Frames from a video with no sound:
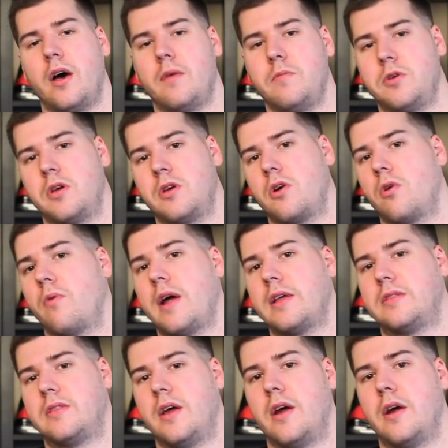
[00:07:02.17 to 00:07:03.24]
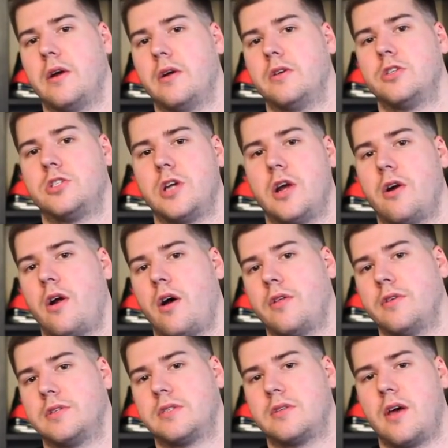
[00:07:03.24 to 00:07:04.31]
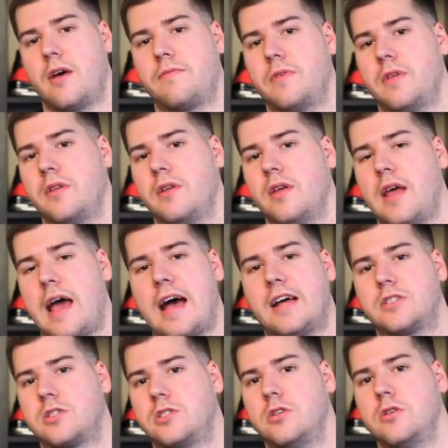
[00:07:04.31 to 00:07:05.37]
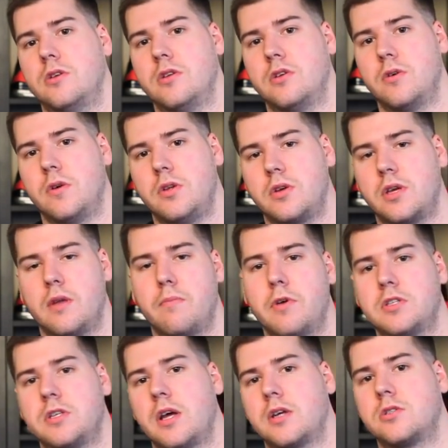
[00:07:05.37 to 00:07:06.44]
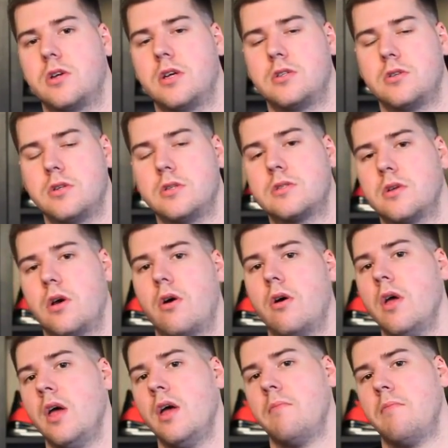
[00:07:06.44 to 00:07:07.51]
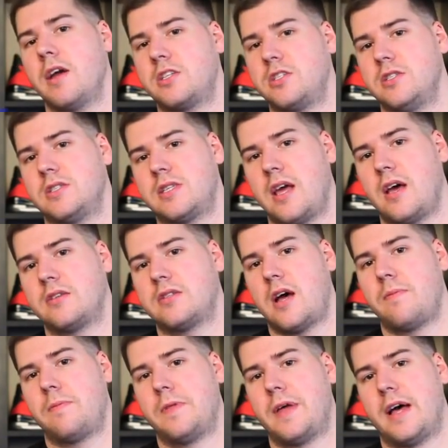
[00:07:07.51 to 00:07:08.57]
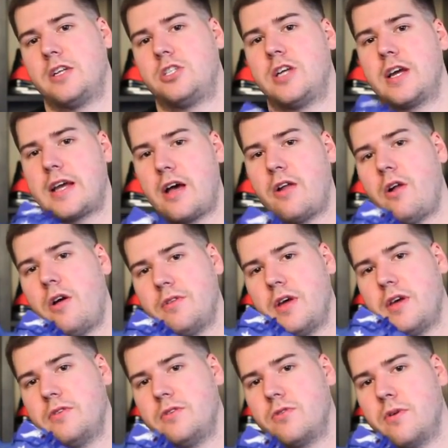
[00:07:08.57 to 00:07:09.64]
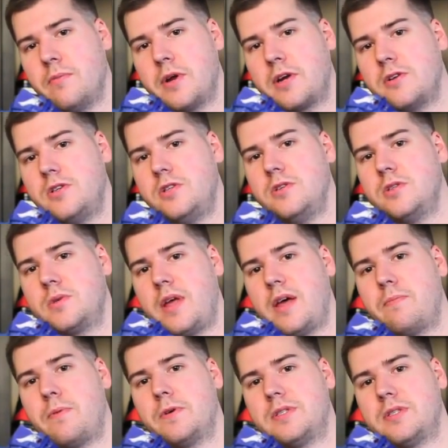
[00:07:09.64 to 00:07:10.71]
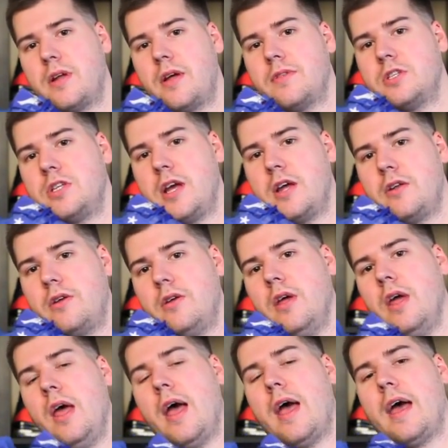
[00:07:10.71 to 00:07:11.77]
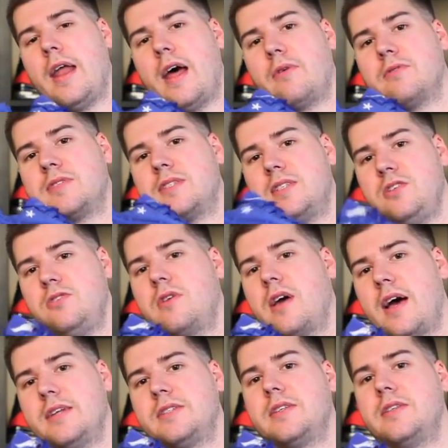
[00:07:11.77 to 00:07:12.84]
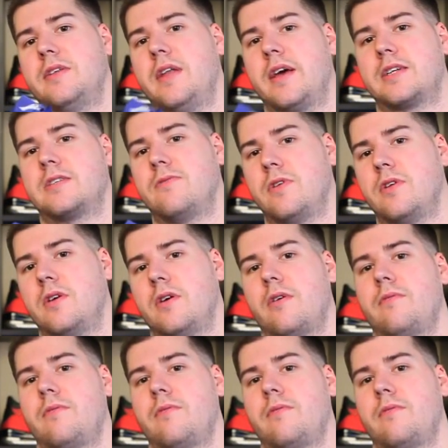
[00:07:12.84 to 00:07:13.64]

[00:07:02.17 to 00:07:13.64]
You can go right there, share all the stuff that it asks you to do, and you'll get a bunch of extra entries. So make sure you stay on top of that. Check out all the other Doernbecher shoes we have posted on the channel, and I will see you guys in the next video.